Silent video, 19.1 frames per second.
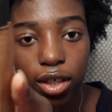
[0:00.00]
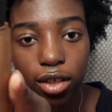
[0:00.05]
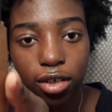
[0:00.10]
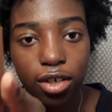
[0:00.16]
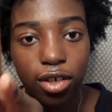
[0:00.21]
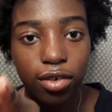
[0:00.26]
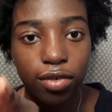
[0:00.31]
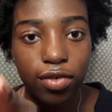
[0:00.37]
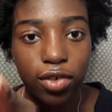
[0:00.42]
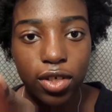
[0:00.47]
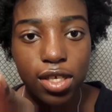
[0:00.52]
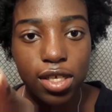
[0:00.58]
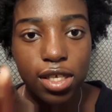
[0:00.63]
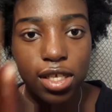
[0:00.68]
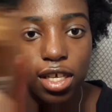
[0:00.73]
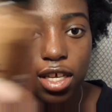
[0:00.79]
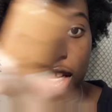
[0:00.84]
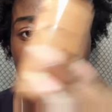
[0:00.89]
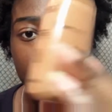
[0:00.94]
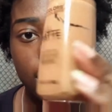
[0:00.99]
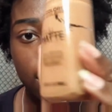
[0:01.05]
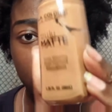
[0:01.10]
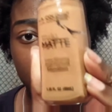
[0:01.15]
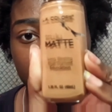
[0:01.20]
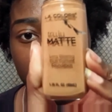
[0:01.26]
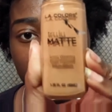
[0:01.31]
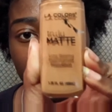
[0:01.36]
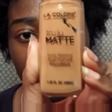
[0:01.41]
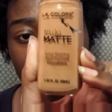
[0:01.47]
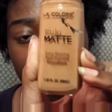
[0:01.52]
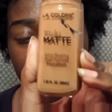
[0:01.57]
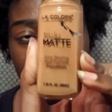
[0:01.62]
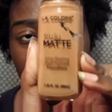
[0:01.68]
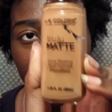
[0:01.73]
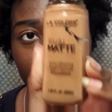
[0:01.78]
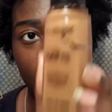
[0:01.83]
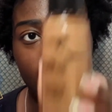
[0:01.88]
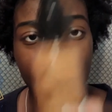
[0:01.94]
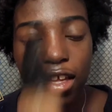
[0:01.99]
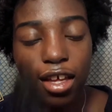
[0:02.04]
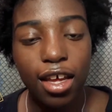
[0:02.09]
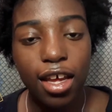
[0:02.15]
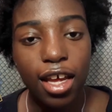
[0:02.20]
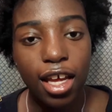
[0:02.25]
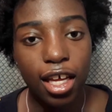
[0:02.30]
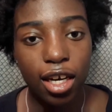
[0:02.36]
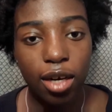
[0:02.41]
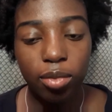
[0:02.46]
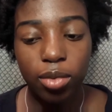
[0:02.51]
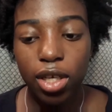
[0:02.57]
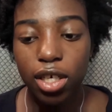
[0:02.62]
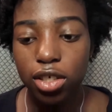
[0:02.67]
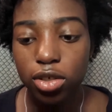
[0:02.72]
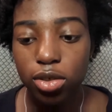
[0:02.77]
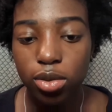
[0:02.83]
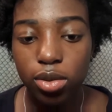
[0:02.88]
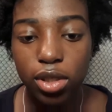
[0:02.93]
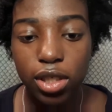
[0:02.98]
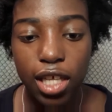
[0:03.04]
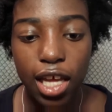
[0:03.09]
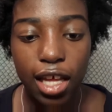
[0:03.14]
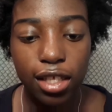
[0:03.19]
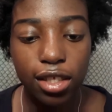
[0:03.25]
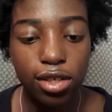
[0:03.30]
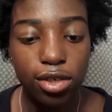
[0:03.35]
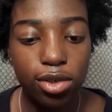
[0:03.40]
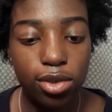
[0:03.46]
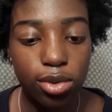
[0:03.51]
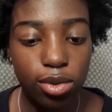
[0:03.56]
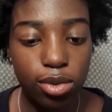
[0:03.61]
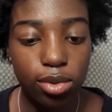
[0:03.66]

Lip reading: I don't know if you can see it, Truly Matte, and I'm gonna use that to